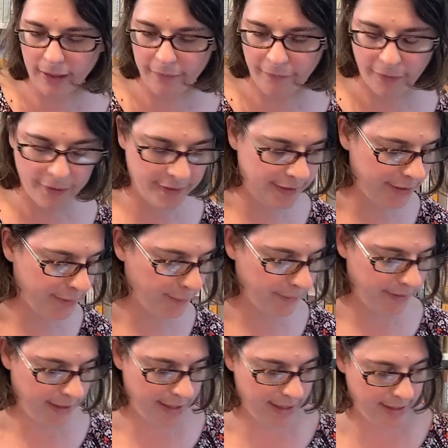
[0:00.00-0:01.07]
For this
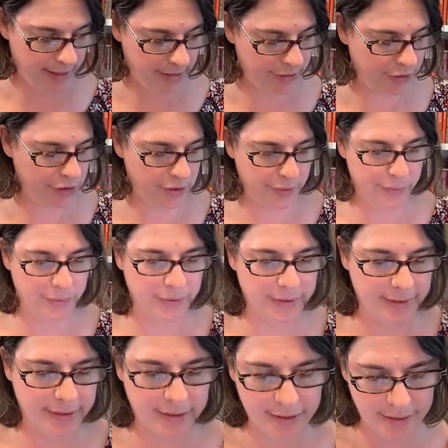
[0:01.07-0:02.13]
one, I
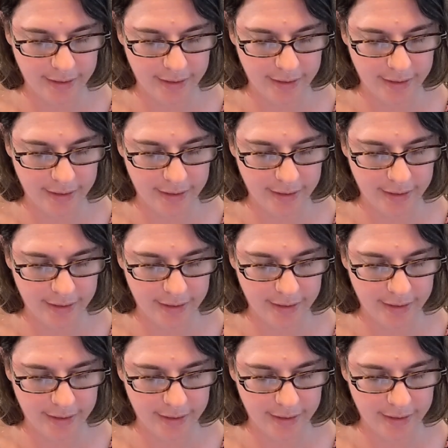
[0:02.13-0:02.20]
chose,